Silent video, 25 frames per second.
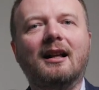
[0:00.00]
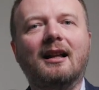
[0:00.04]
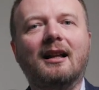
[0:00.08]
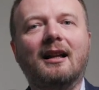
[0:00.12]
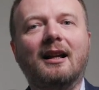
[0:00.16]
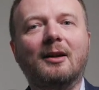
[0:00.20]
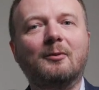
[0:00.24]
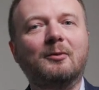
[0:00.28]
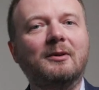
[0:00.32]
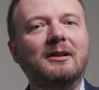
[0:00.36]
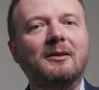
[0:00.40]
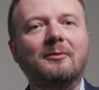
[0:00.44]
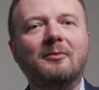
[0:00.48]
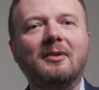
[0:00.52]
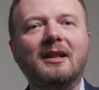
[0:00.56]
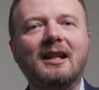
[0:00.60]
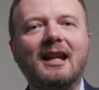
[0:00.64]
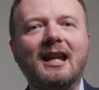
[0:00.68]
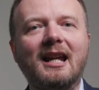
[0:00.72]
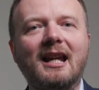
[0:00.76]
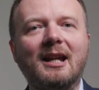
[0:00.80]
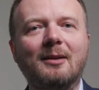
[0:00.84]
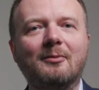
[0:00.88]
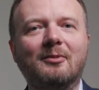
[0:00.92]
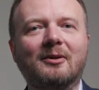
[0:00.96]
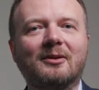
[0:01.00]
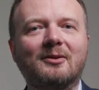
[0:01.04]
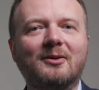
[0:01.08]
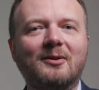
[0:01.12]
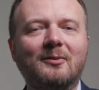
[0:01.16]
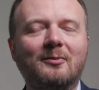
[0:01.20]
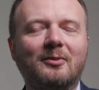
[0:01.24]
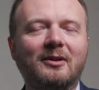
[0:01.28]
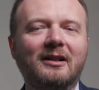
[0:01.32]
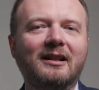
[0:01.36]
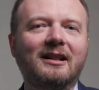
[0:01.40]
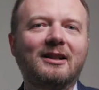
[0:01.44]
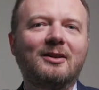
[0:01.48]
I wouldn't be able to
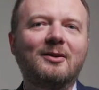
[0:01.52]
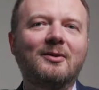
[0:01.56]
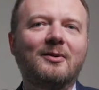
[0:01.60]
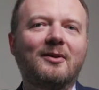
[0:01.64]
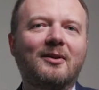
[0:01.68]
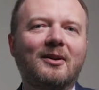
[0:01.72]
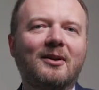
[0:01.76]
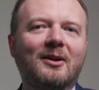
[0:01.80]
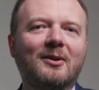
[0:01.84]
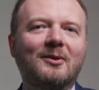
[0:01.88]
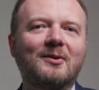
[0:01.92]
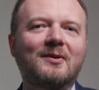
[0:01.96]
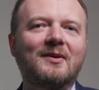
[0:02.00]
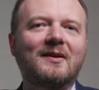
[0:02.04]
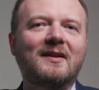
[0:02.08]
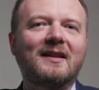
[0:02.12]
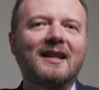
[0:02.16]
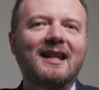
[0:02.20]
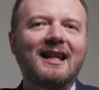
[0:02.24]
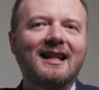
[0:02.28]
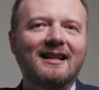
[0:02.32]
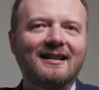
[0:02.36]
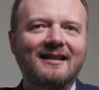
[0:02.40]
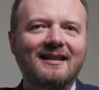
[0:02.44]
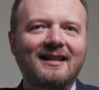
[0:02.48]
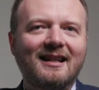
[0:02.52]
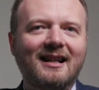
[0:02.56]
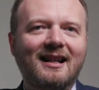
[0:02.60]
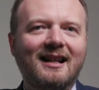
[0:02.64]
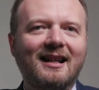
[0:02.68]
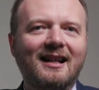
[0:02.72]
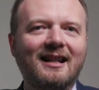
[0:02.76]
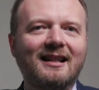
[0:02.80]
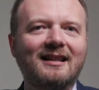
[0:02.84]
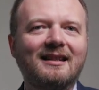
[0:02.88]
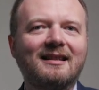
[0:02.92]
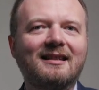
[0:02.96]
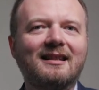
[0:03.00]
bring you those
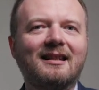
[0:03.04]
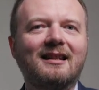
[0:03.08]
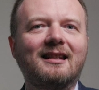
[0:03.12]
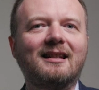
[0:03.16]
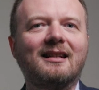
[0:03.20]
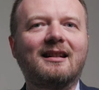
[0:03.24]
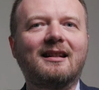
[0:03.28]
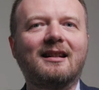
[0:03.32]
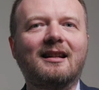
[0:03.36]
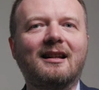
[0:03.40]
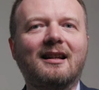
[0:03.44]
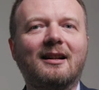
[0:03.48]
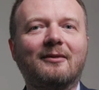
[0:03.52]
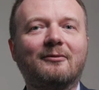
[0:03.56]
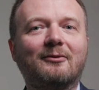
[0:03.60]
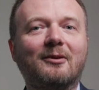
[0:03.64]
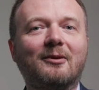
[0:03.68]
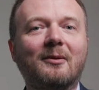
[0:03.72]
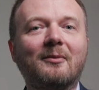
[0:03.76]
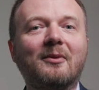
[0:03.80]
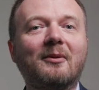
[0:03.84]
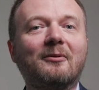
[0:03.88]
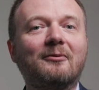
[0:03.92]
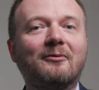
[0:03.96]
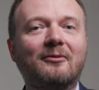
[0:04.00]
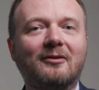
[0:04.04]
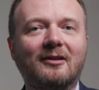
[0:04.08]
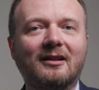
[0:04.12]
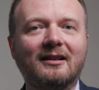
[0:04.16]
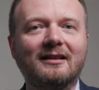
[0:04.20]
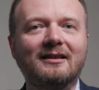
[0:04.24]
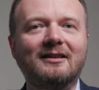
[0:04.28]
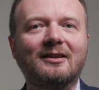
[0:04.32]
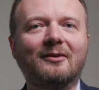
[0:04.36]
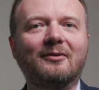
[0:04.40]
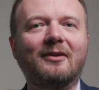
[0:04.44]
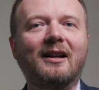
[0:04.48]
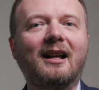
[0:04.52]
insights from the
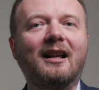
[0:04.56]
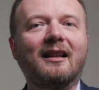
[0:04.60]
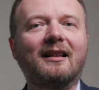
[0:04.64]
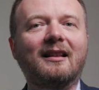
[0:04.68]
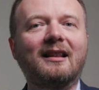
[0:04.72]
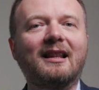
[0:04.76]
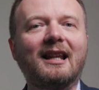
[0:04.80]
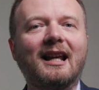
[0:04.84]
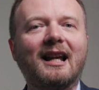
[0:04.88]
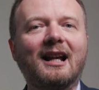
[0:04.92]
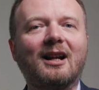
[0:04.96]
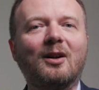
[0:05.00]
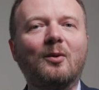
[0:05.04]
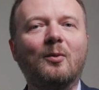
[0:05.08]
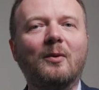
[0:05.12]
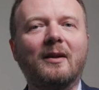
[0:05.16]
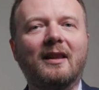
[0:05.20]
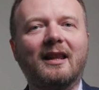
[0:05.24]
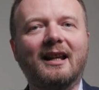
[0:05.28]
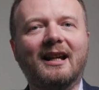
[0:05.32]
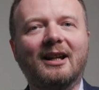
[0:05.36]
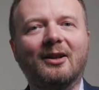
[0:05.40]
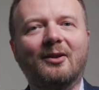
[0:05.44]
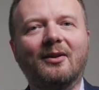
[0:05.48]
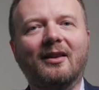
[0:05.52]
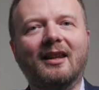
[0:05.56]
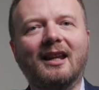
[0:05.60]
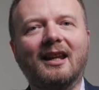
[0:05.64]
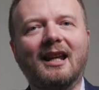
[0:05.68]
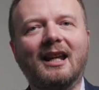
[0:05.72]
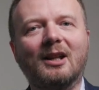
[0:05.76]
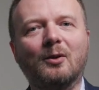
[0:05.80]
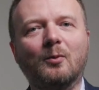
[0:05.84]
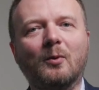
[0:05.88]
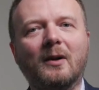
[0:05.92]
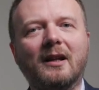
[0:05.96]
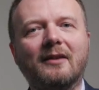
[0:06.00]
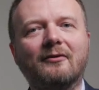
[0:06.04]
front of health tech without the
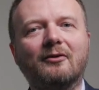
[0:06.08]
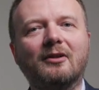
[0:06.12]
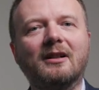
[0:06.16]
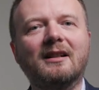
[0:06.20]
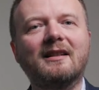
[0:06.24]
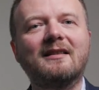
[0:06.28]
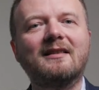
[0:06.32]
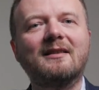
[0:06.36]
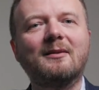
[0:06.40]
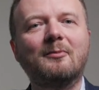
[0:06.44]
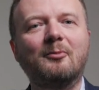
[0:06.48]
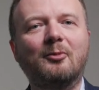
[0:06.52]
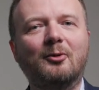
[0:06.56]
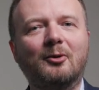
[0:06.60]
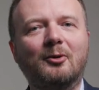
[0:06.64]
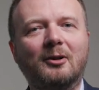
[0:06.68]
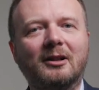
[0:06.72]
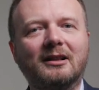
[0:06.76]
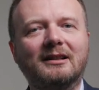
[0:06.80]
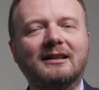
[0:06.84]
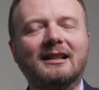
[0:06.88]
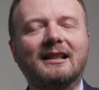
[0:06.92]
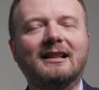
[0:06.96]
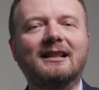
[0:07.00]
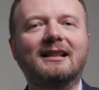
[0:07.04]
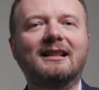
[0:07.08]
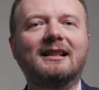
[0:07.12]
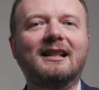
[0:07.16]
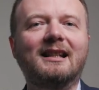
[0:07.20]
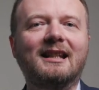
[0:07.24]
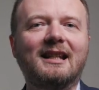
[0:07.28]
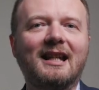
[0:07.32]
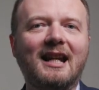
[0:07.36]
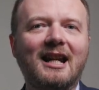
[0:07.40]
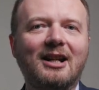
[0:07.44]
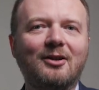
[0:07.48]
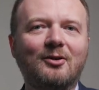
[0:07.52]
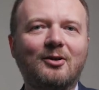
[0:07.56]
unwavering support and
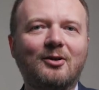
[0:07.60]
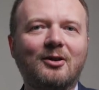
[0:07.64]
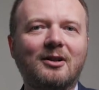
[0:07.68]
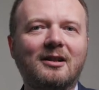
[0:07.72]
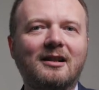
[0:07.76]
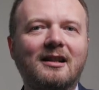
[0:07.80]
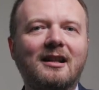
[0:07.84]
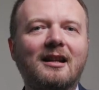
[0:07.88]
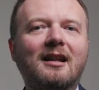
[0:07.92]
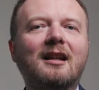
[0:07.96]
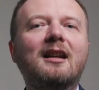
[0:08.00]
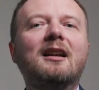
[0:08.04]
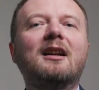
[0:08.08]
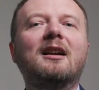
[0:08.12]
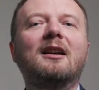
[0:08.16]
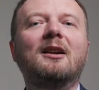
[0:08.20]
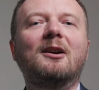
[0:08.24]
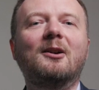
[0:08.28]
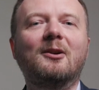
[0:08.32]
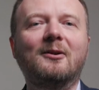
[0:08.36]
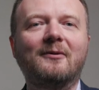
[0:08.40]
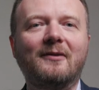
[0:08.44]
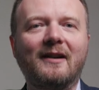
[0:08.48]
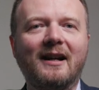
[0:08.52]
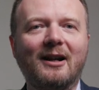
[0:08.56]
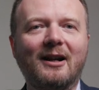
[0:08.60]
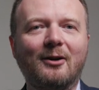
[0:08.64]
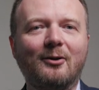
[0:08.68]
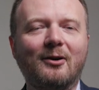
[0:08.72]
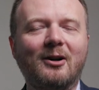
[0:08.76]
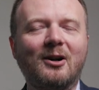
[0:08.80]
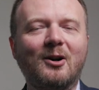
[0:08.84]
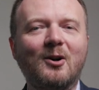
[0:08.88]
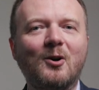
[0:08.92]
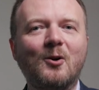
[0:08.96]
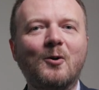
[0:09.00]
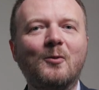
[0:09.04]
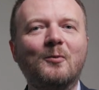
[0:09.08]
dedication of our
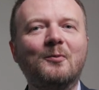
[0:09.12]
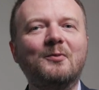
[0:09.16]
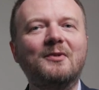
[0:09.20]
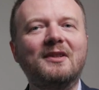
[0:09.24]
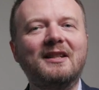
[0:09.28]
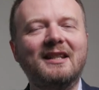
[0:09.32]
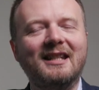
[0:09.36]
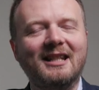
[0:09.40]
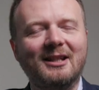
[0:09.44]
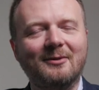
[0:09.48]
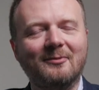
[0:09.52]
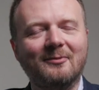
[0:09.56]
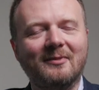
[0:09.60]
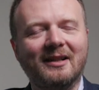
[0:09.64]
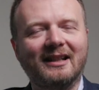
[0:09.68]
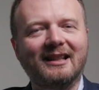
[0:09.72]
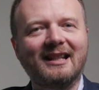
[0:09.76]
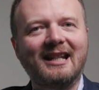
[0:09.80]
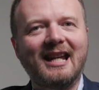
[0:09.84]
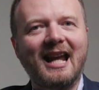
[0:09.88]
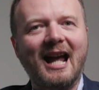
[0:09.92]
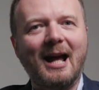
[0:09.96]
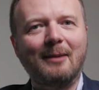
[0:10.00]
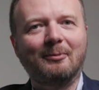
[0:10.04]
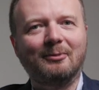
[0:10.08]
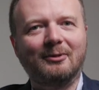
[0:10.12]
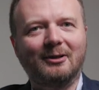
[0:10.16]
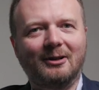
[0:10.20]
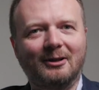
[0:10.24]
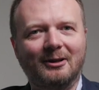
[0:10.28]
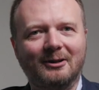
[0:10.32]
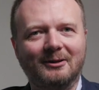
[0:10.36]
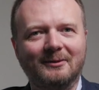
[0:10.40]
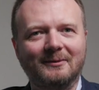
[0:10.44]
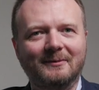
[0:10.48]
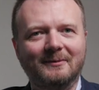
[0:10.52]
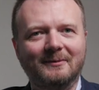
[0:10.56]
home team at Kepler.